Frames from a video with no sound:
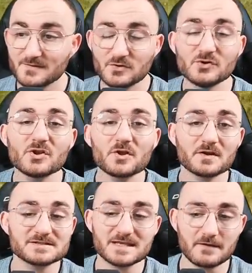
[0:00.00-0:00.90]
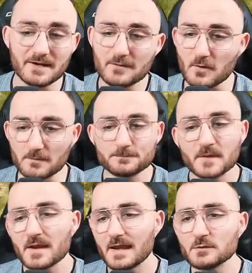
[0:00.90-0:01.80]
you're not gonna scare anyone.
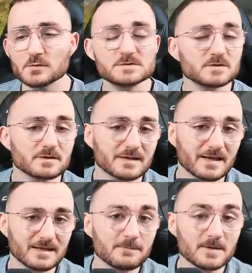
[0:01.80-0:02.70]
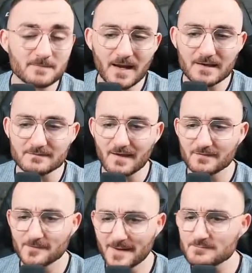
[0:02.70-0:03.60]
And you also gotta keep in mind
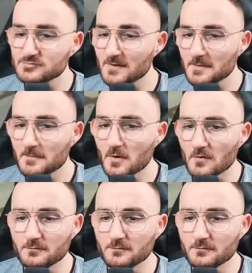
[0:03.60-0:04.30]
that the main problem of